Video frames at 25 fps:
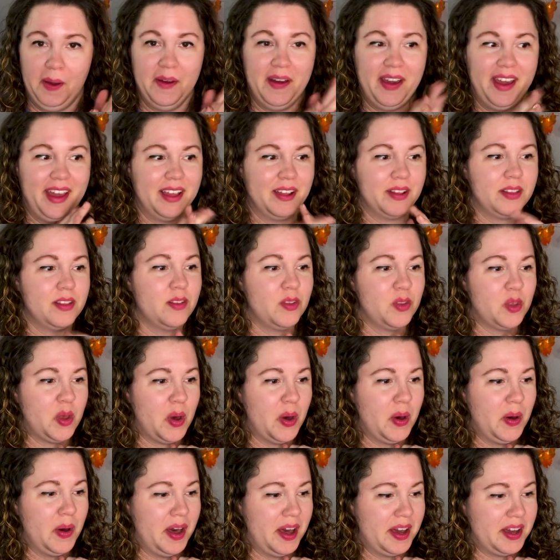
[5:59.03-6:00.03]
right,
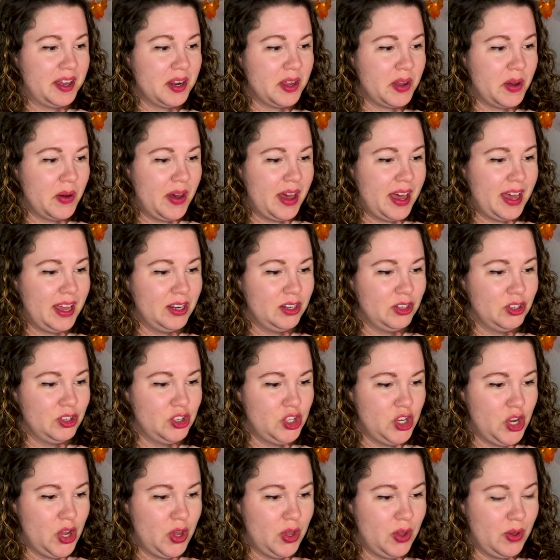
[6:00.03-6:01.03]
so I'm gonna go ahead and
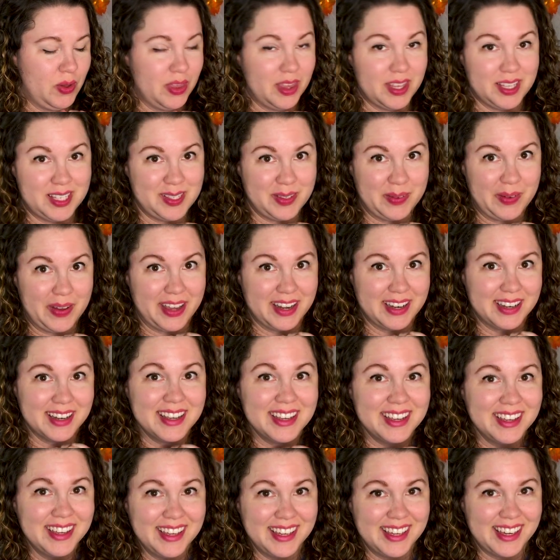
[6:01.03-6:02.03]
show you this one,
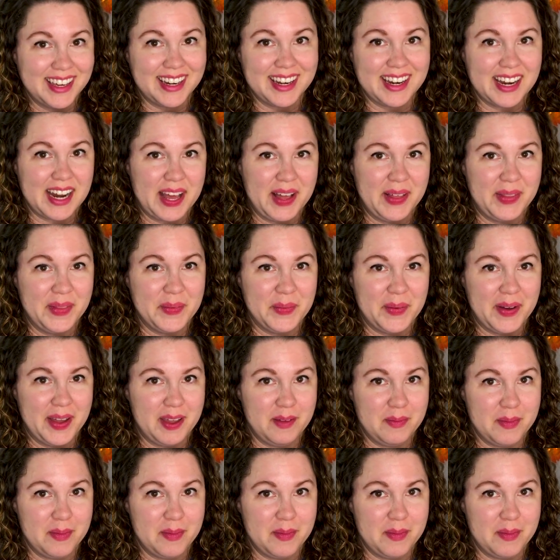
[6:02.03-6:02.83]
get it out of the way